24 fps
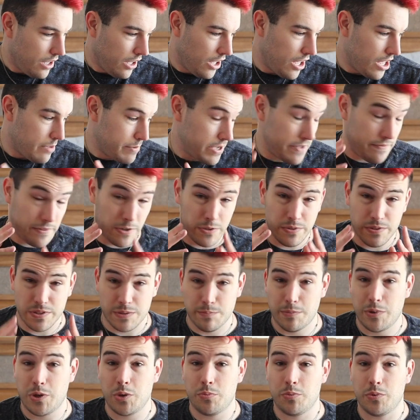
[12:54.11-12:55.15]
Uh, my first is
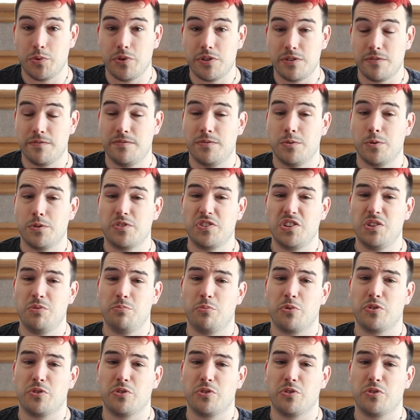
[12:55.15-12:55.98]
purple. Unfortunately,